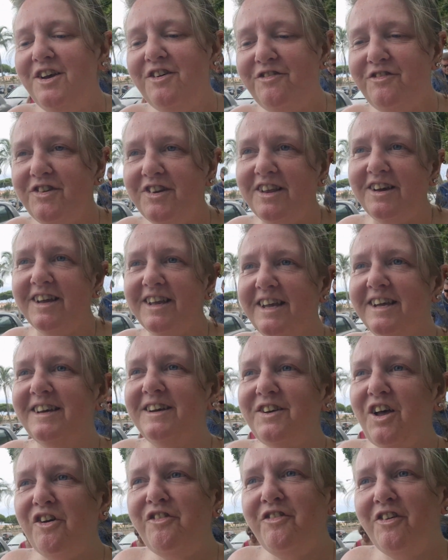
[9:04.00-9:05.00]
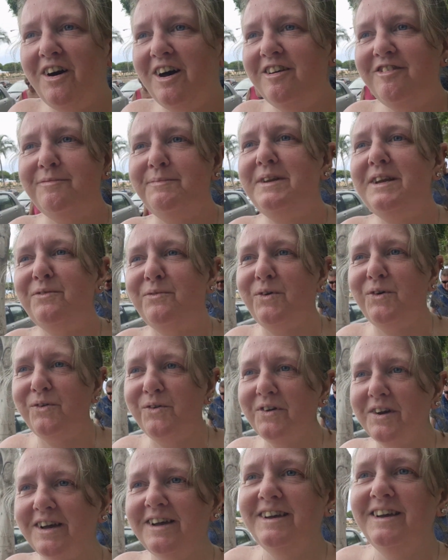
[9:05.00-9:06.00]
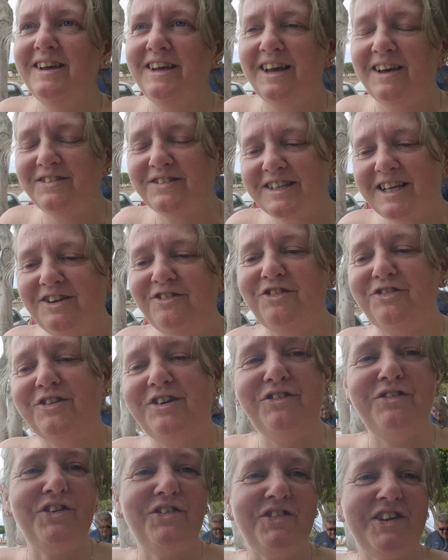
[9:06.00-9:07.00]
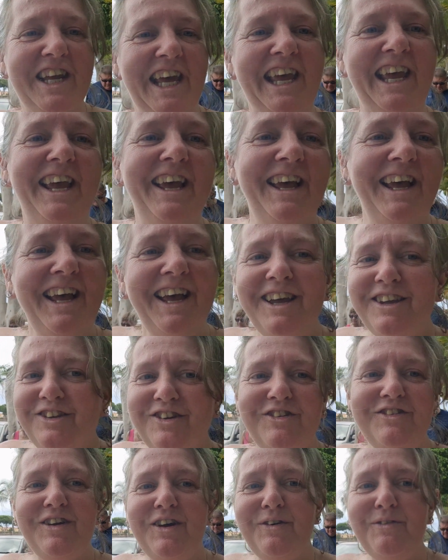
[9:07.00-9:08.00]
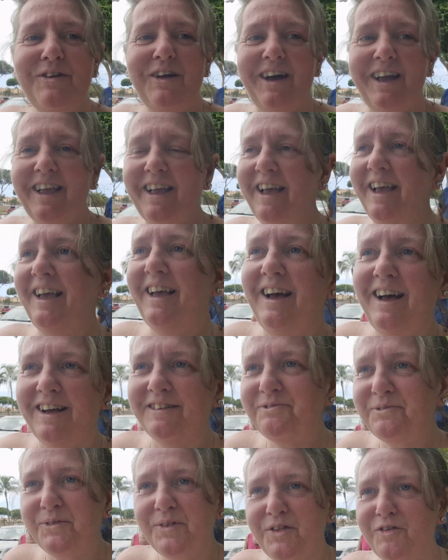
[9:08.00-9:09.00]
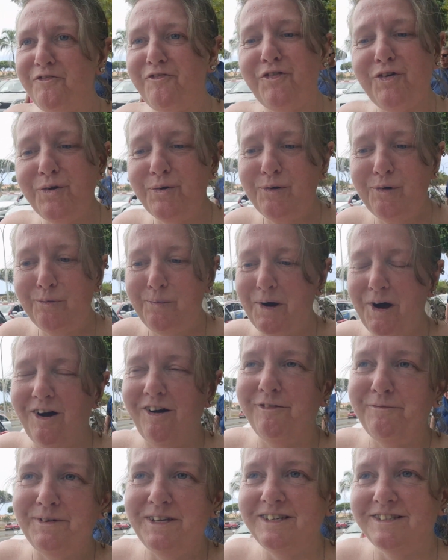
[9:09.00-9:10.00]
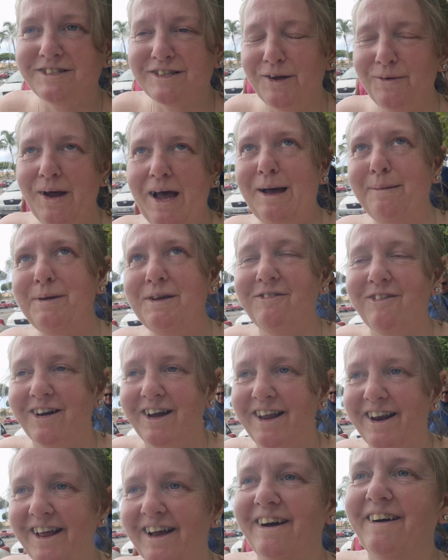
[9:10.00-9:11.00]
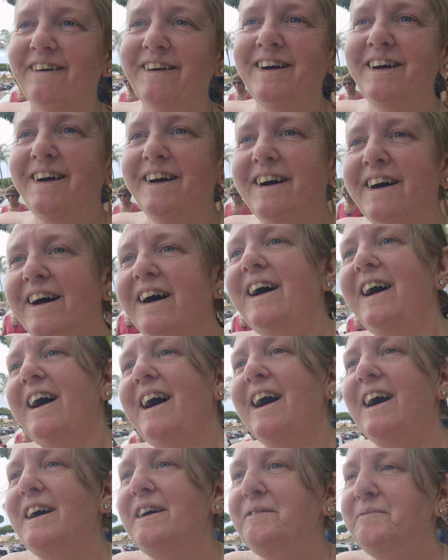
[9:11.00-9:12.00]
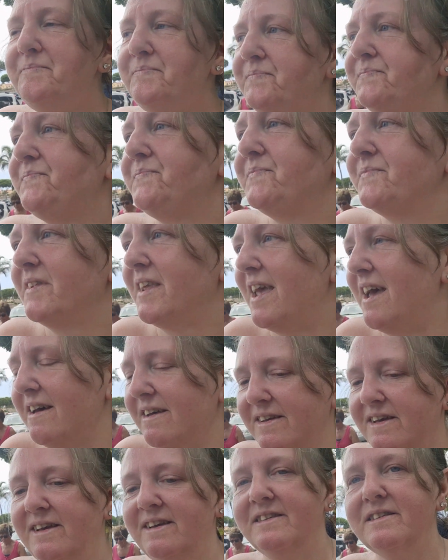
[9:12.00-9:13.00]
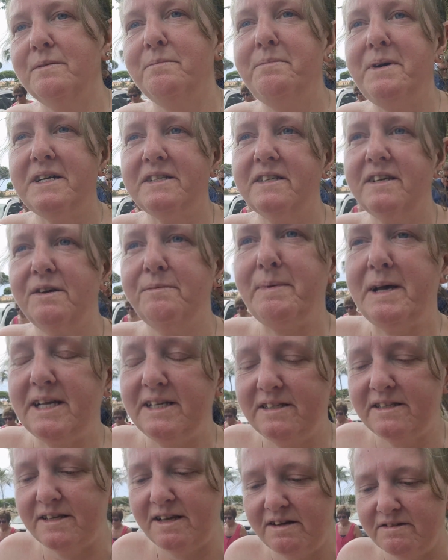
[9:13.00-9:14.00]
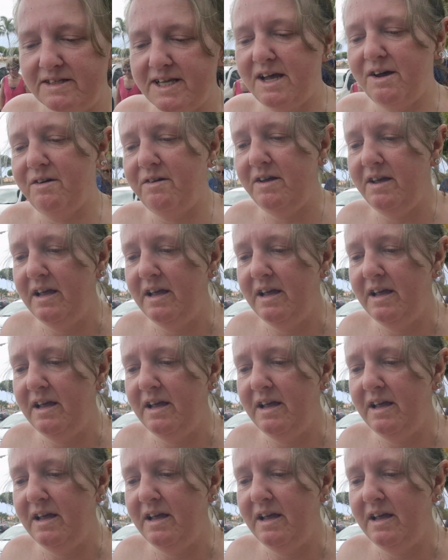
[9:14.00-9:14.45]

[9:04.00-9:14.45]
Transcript: for like a, a five minute walk, I saved 350. You know, like the frugal part of me is so happy right now. Um, yeah, so I'm about to go back into the hotel